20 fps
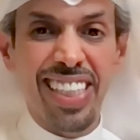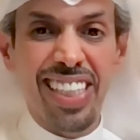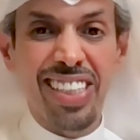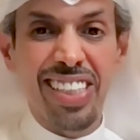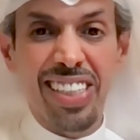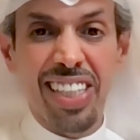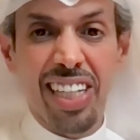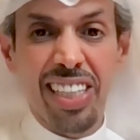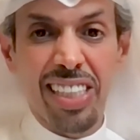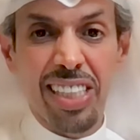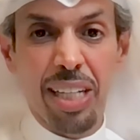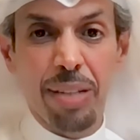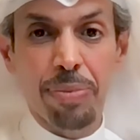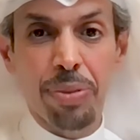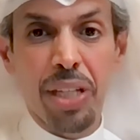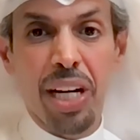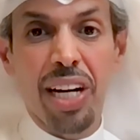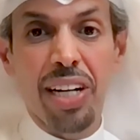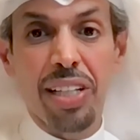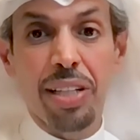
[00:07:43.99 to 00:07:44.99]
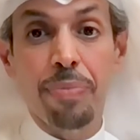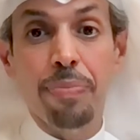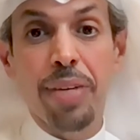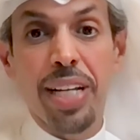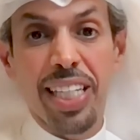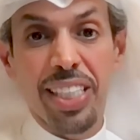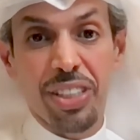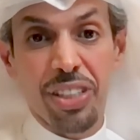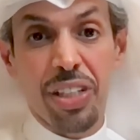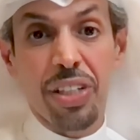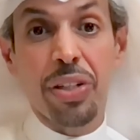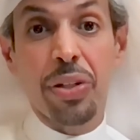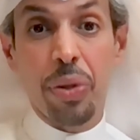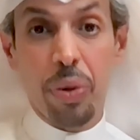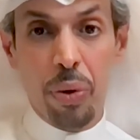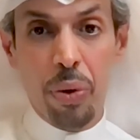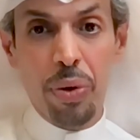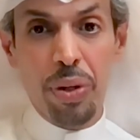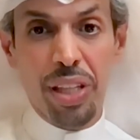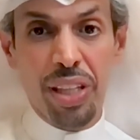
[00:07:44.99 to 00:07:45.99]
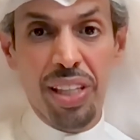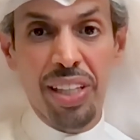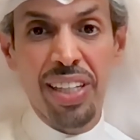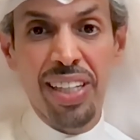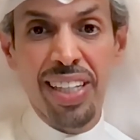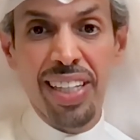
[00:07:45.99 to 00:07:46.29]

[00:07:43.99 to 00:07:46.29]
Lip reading: startups, are the major growth